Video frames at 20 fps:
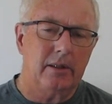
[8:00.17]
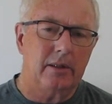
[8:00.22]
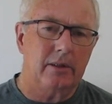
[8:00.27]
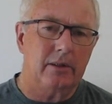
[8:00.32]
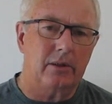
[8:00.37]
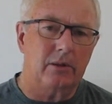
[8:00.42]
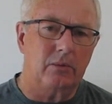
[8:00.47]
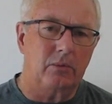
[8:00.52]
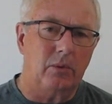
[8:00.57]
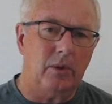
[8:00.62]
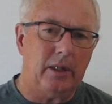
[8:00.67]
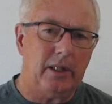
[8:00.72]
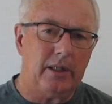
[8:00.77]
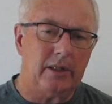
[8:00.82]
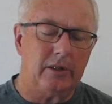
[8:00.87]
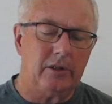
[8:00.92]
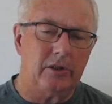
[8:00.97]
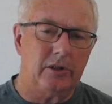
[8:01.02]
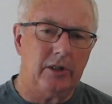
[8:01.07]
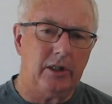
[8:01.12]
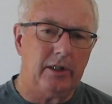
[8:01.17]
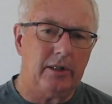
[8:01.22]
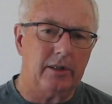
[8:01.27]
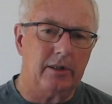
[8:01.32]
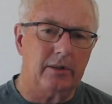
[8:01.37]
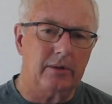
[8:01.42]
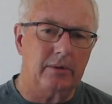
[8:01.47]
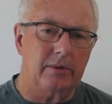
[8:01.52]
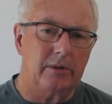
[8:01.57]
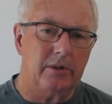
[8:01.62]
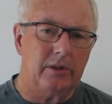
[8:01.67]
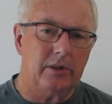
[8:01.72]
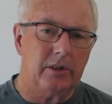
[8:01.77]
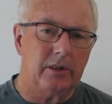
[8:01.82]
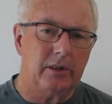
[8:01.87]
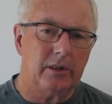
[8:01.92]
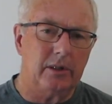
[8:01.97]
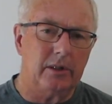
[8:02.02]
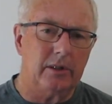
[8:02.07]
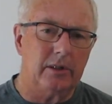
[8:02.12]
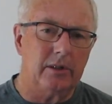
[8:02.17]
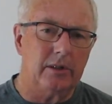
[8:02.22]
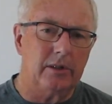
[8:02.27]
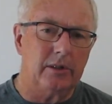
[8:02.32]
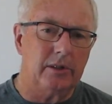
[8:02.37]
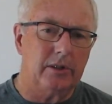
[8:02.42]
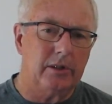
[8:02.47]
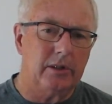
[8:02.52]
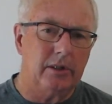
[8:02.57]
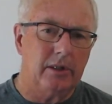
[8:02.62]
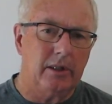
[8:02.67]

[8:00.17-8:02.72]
the way it sounds is